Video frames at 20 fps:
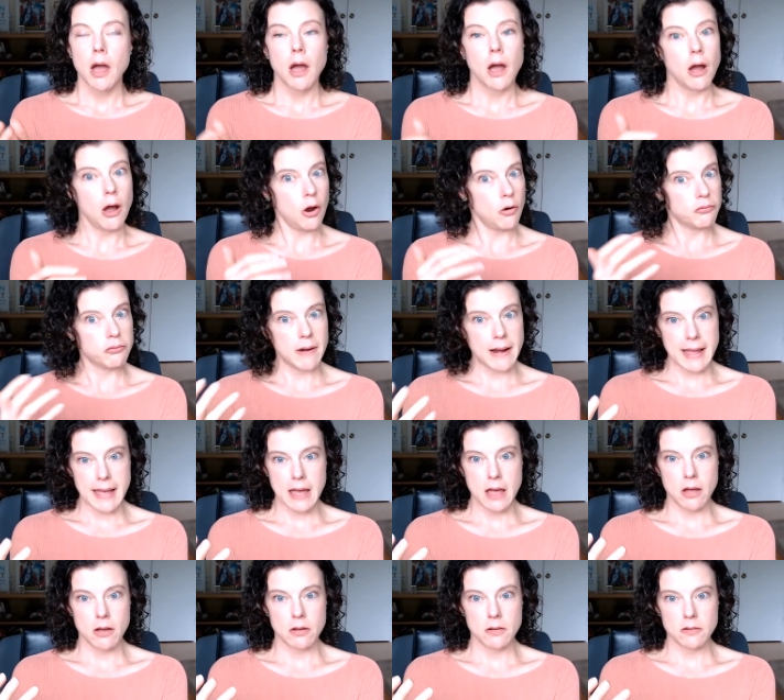
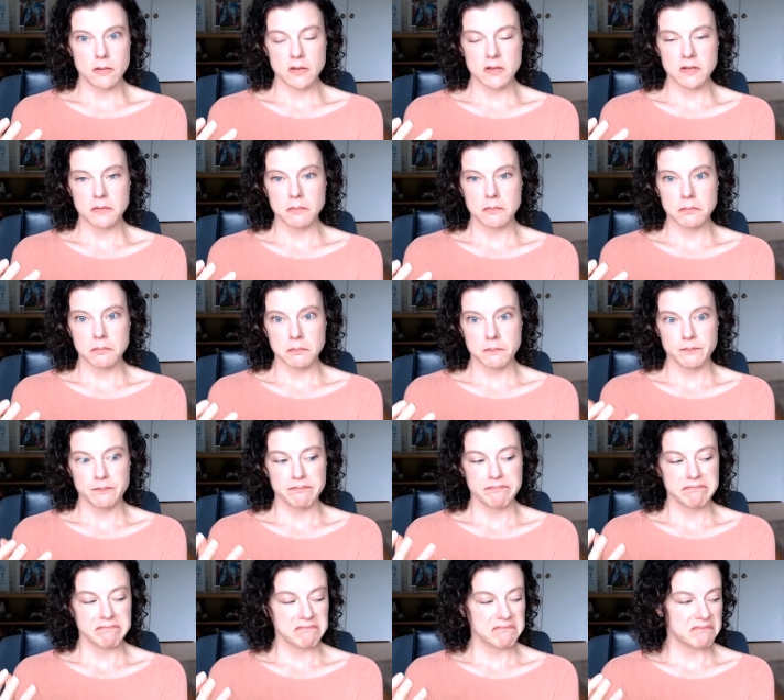around
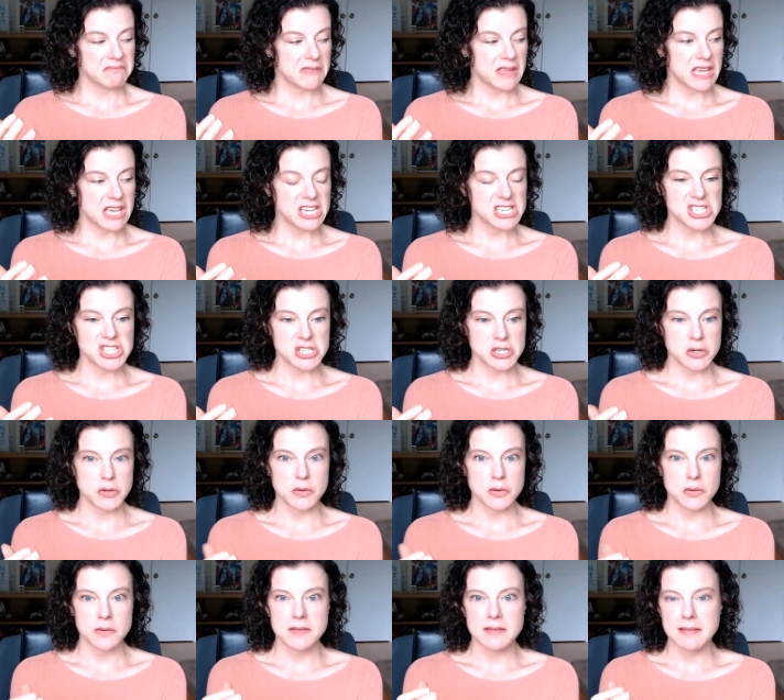
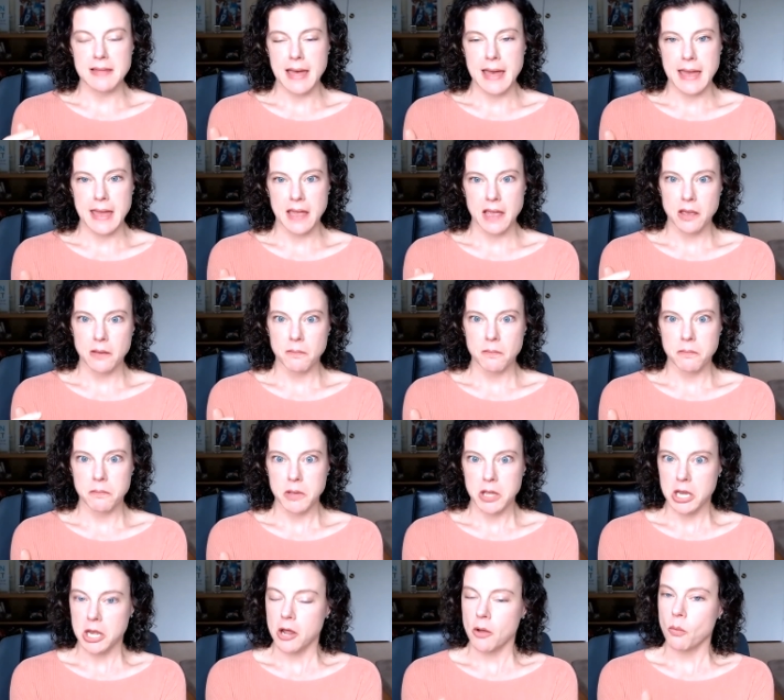issues like,
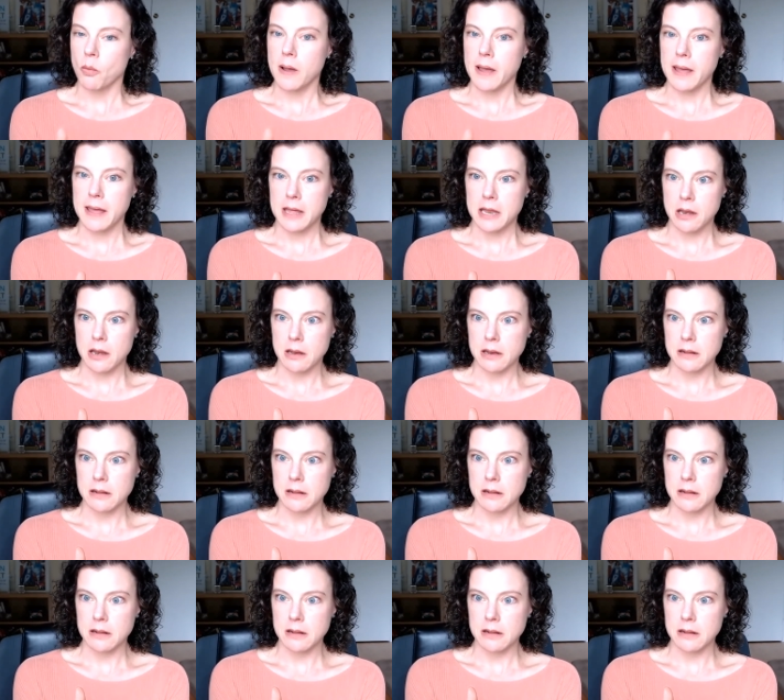you know what,